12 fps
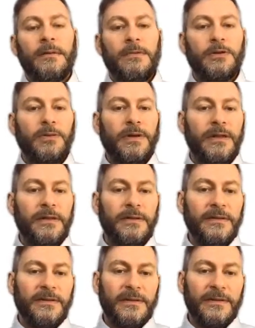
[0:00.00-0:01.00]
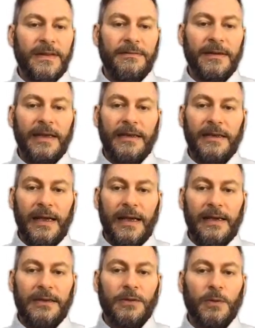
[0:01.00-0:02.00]
Between 7 and
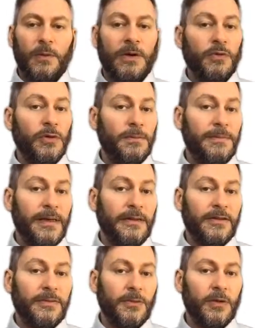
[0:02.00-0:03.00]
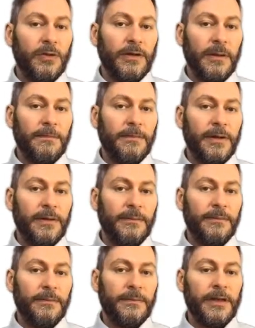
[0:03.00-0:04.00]
8, what will be the smaller number?
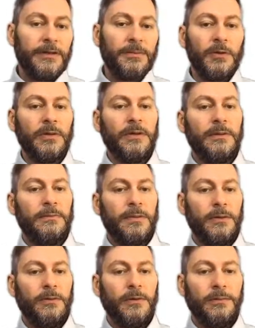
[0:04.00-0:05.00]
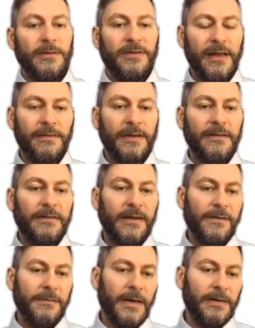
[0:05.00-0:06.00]
The smaller number will be 7.
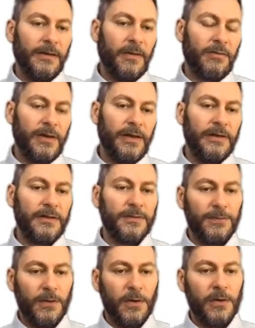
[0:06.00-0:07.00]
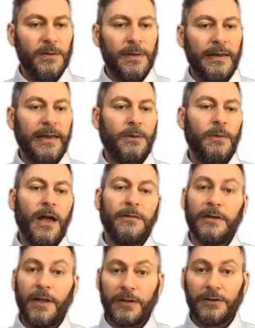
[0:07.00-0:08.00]
7 minus 3 is 4. Again, we have
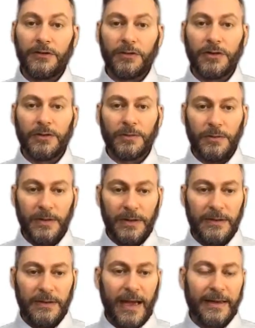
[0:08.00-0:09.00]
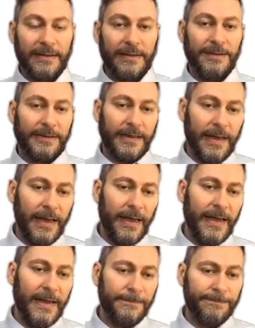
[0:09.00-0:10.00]
another choice with activity
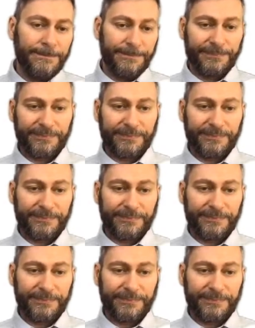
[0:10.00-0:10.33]
A.